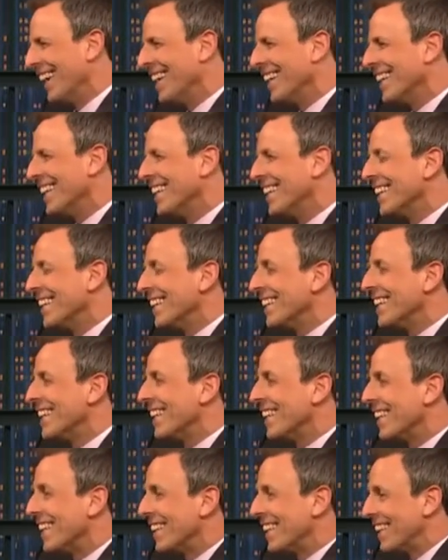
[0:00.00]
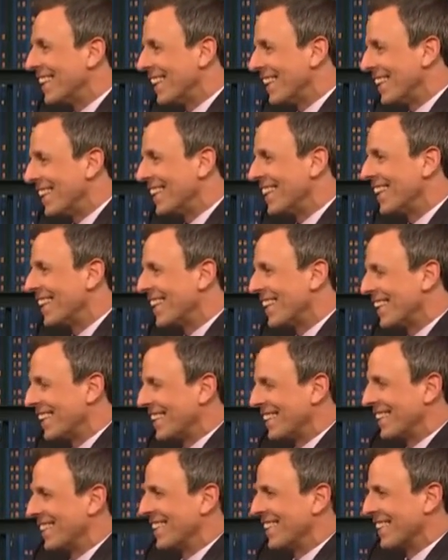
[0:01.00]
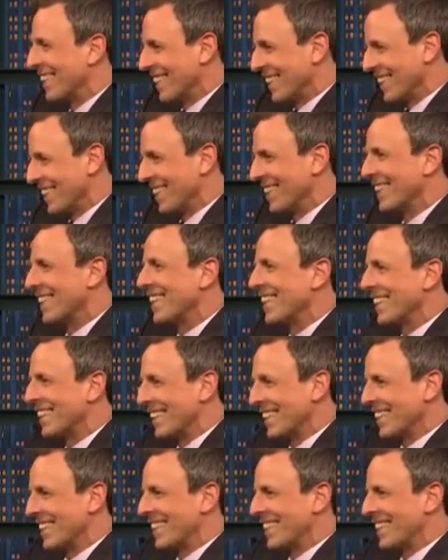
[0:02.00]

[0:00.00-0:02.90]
This person isn't speaking.